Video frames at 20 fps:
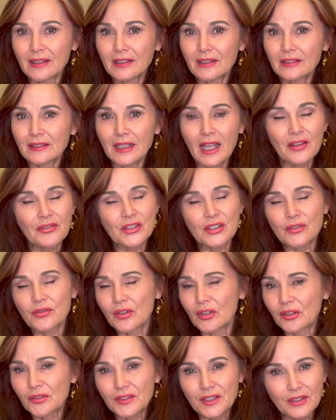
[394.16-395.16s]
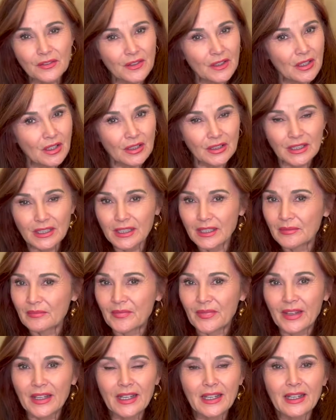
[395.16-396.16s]
Life is full of difficulty.
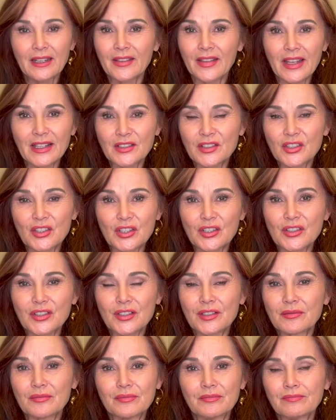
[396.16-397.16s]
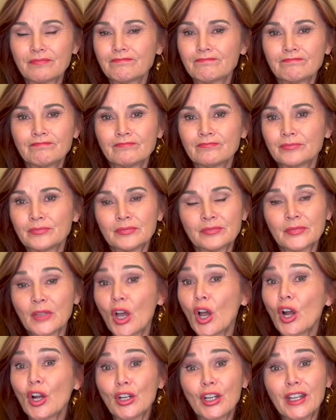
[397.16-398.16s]
That's just the
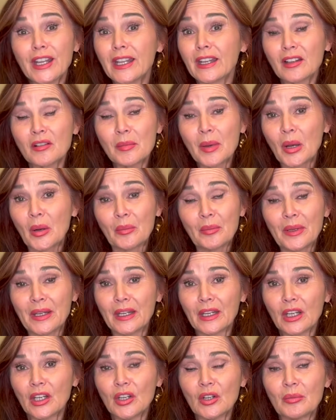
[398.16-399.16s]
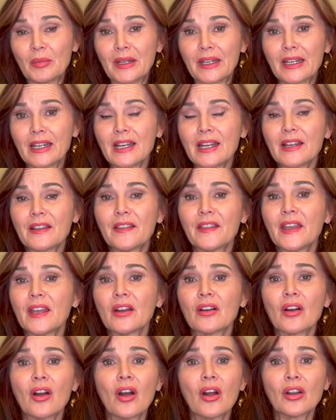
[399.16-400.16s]
hard thing about being human.
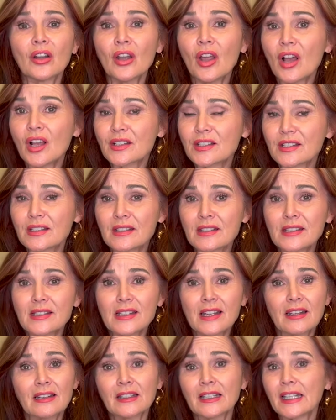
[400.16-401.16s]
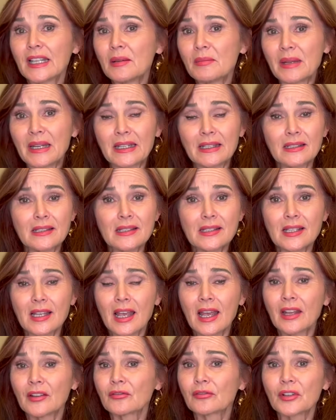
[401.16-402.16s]
There are losses and limits
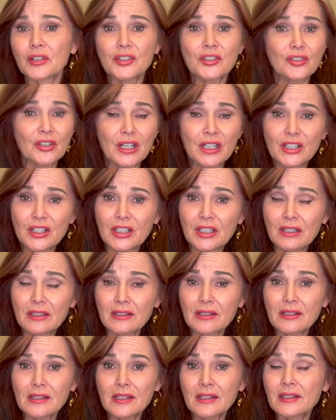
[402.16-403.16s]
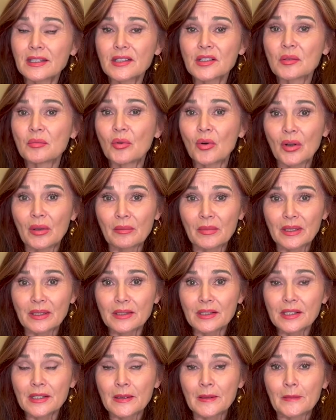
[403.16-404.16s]
and frustrations and
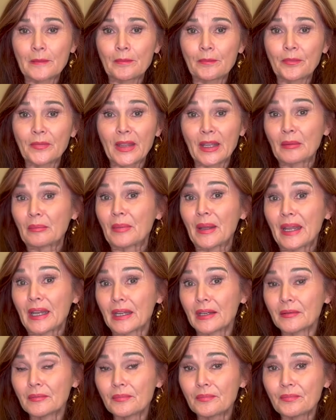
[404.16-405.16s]
disappointments and pain.